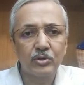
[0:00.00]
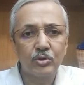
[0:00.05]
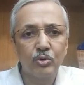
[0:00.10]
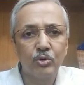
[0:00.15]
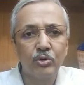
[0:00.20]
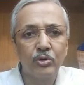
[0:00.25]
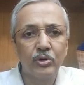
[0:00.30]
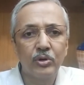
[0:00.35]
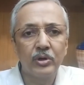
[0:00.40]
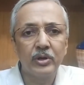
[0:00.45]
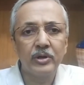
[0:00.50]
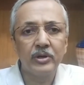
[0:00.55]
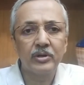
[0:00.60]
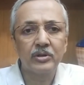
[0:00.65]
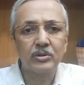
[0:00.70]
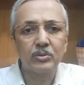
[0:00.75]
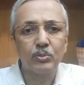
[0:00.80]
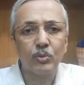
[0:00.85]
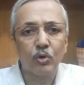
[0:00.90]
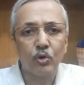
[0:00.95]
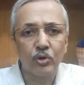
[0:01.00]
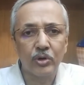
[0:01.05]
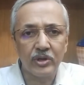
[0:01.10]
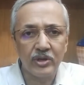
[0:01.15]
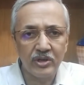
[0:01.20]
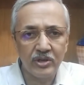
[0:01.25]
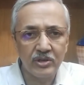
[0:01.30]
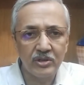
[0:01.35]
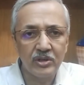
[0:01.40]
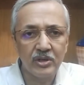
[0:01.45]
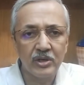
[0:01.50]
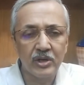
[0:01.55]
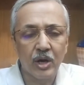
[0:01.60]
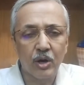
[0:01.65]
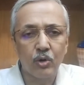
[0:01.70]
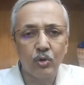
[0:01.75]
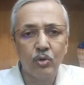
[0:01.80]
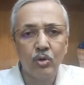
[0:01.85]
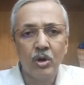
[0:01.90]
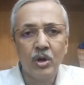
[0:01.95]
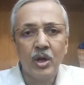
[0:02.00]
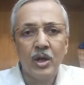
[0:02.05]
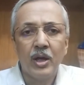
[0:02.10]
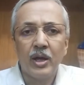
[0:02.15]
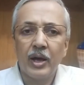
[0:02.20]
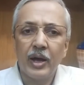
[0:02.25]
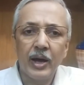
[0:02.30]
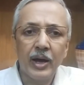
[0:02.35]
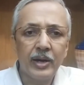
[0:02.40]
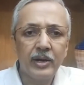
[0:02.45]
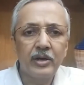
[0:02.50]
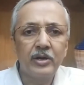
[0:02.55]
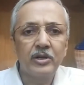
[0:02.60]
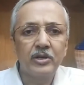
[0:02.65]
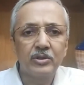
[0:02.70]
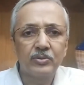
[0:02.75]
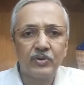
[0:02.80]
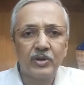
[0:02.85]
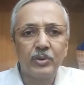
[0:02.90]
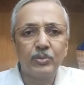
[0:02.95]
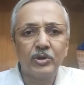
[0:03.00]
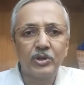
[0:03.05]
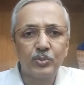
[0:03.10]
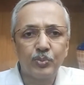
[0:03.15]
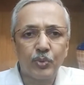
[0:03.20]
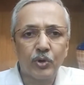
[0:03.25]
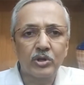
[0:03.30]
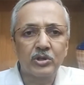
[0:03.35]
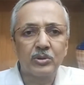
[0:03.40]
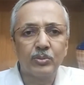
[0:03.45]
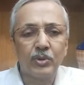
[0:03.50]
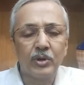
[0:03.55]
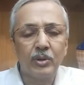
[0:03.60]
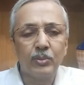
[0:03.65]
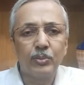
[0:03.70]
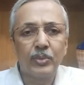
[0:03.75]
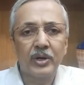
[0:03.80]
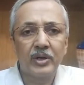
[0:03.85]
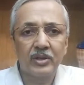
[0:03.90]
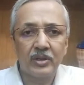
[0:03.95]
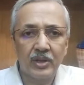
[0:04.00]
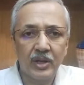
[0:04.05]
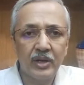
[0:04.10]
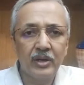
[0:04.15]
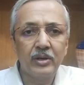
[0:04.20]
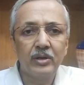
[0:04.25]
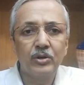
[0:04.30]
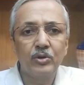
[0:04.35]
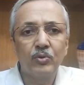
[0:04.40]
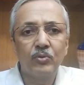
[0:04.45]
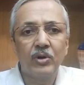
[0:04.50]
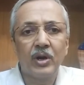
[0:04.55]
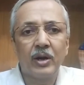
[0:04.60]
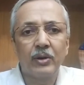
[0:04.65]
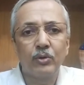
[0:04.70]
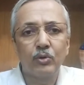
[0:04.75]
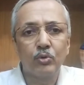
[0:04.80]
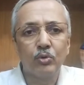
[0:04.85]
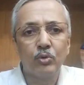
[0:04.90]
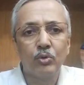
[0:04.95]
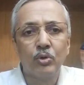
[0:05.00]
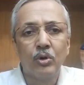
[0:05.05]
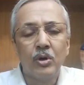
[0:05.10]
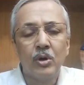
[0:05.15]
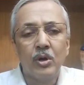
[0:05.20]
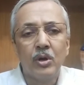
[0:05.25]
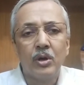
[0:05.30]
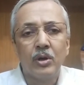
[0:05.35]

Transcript: so it's more easy now and it is very much possible, but then you will have to